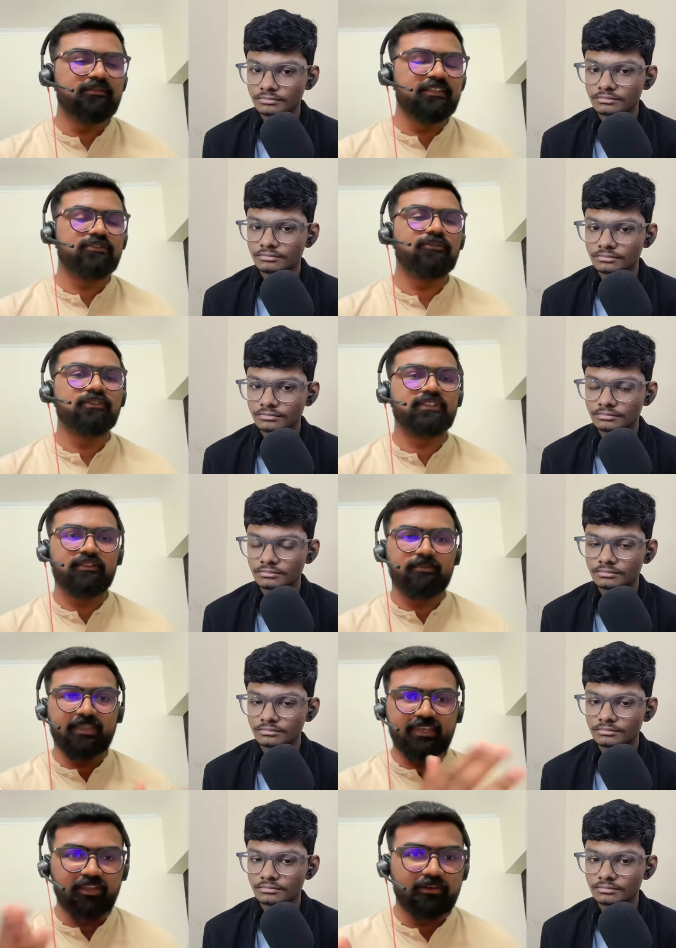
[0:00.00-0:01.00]
Speaker 1: these courses to
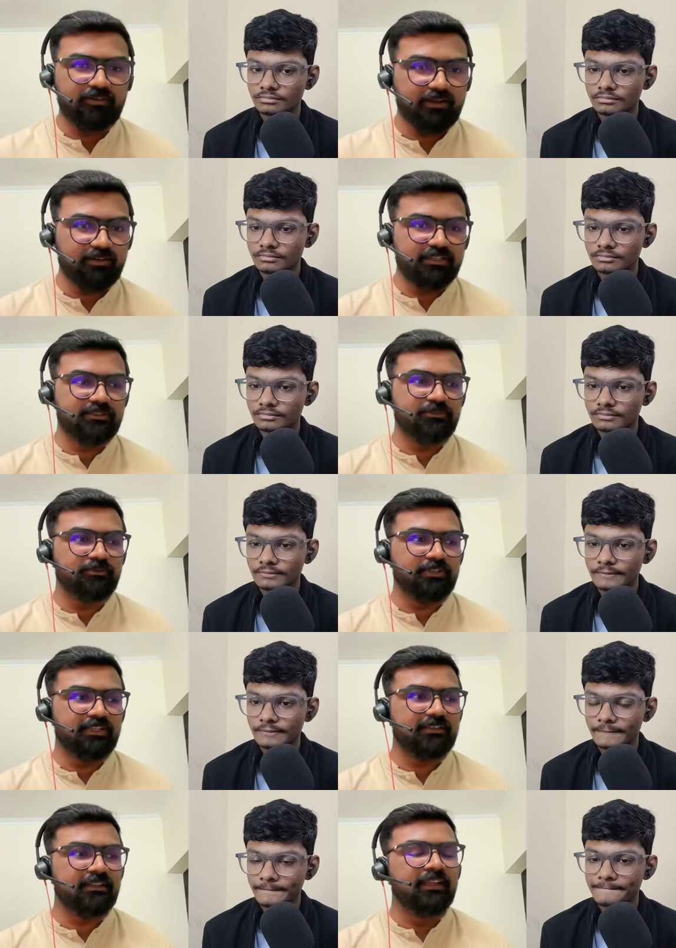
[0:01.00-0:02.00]
many of our
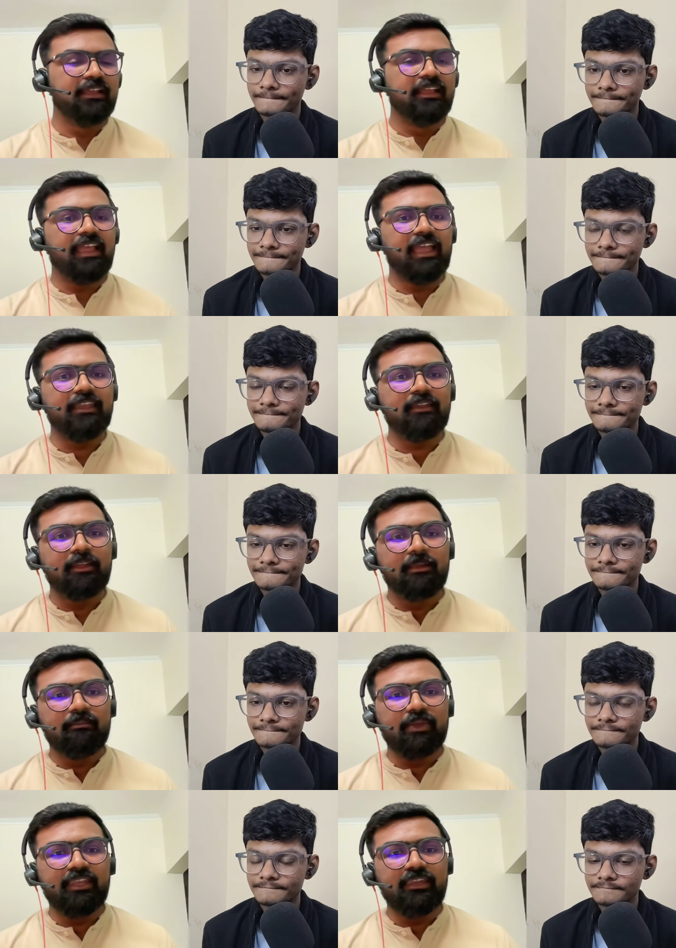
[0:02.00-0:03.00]
students, and
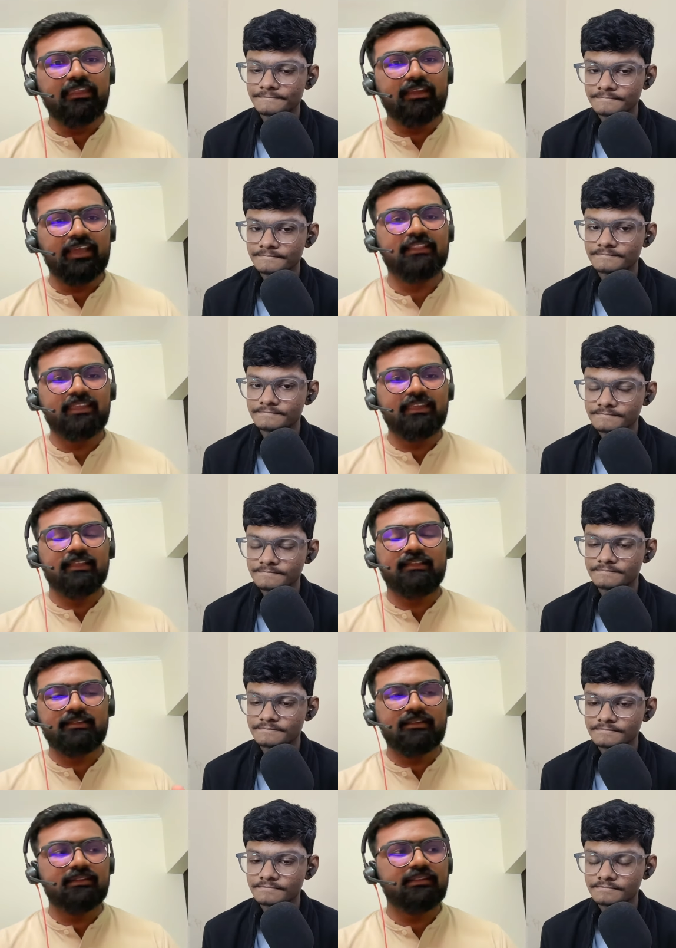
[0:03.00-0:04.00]
many, I think,
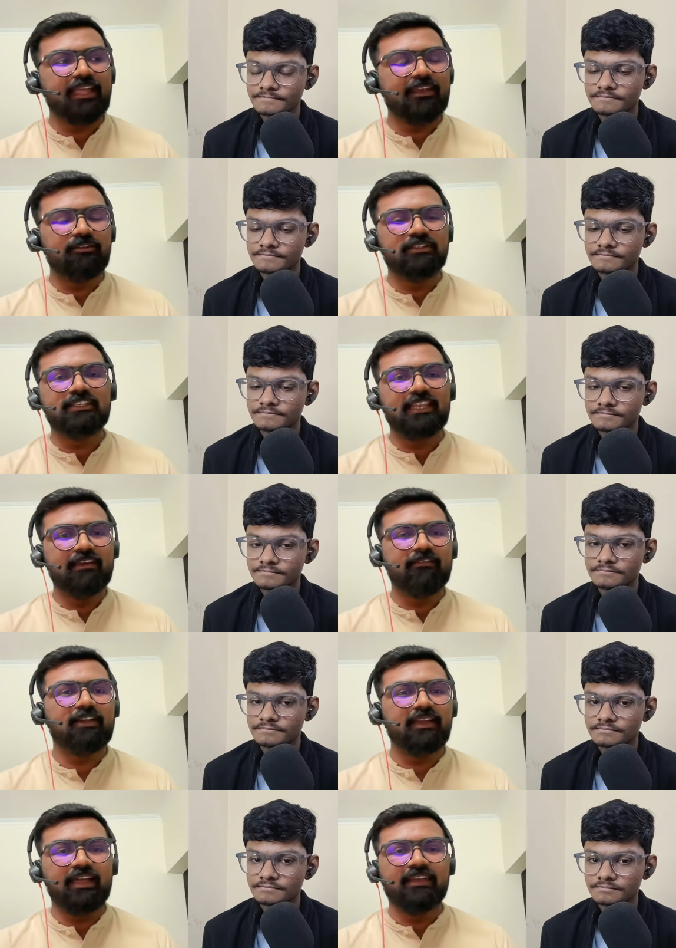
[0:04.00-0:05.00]
NanoDC
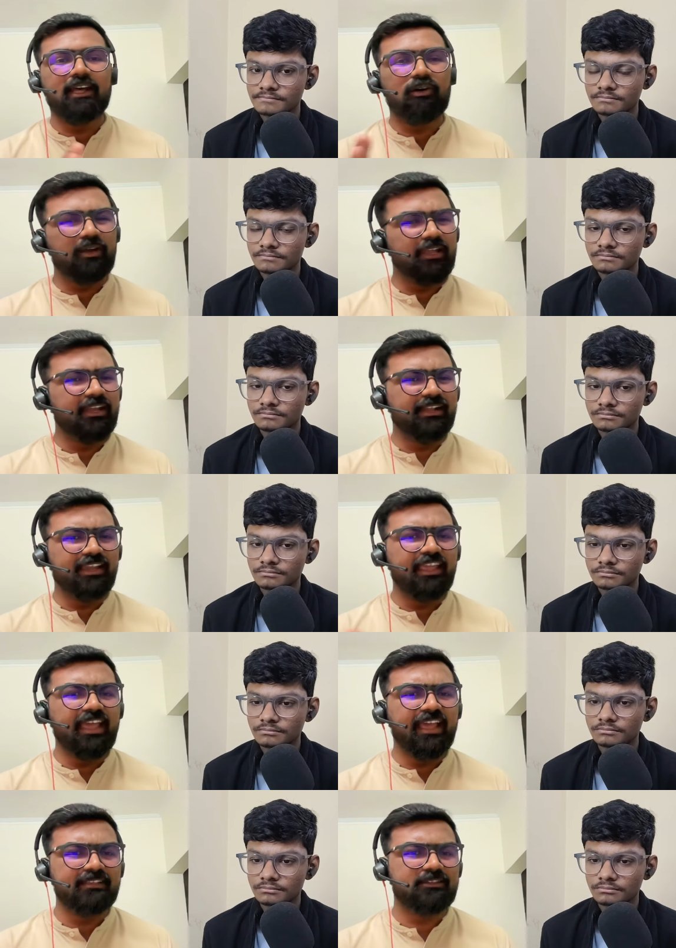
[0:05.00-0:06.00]
Lab uh, now currently
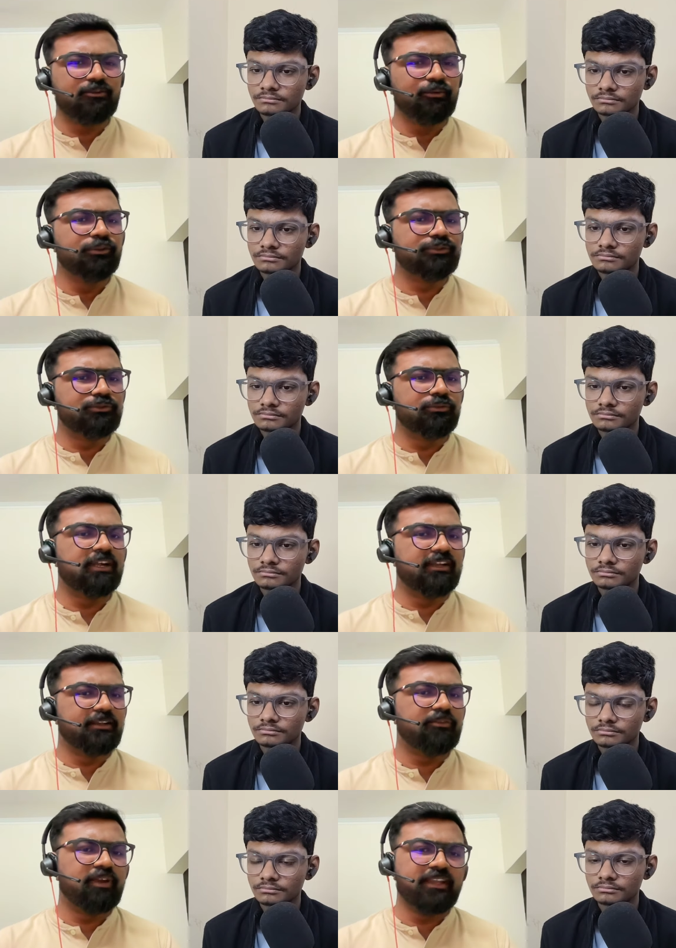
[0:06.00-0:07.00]
has close to
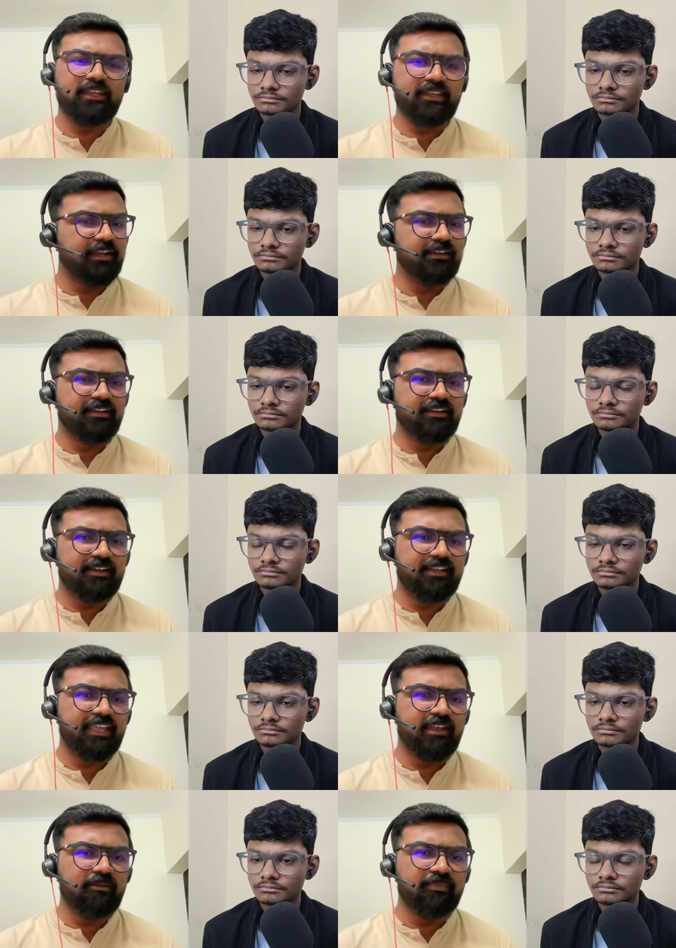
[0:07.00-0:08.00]
120,
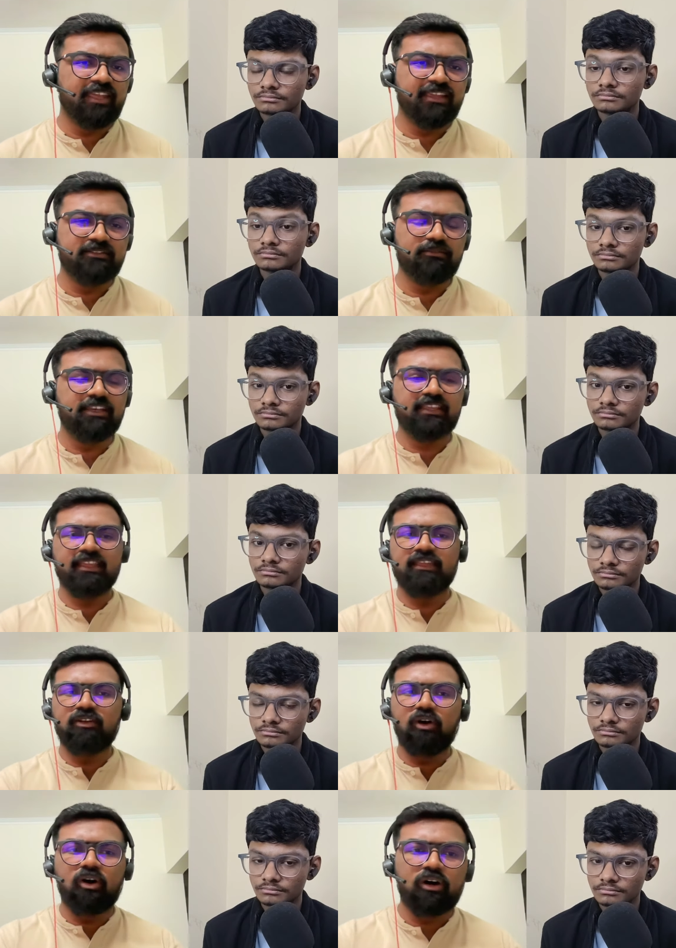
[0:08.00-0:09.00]
130 alumni is working
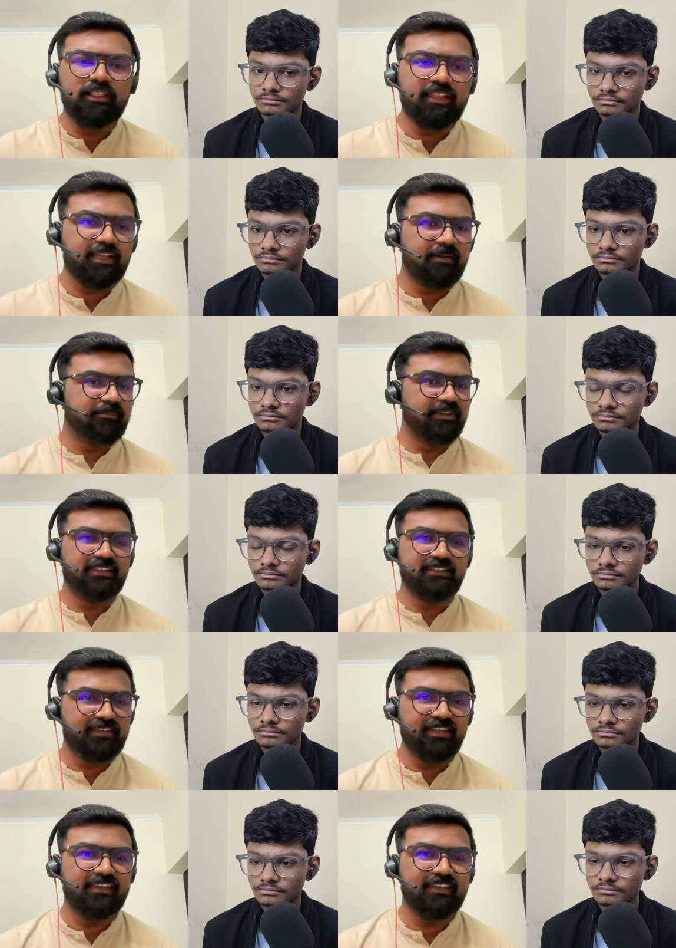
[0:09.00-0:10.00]
in all the
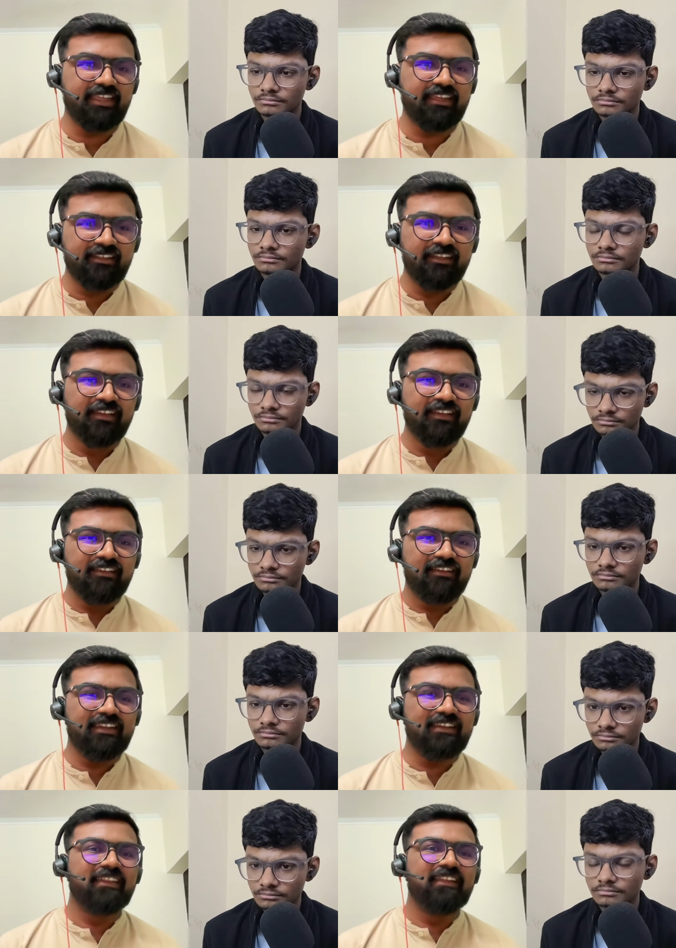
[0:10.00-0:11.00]
companies in India,
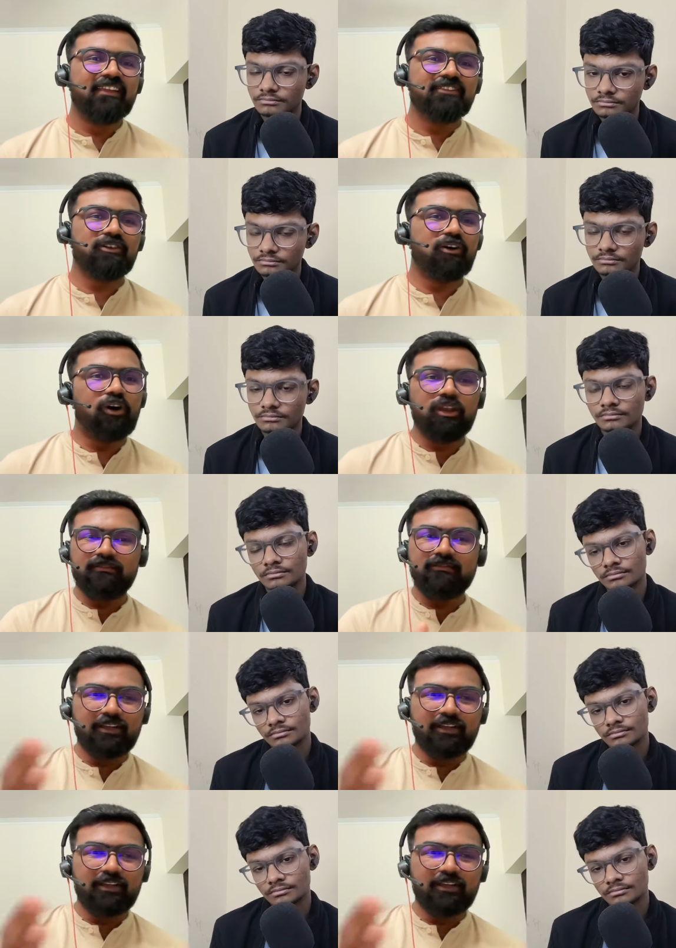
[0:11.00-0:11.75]
right? So all of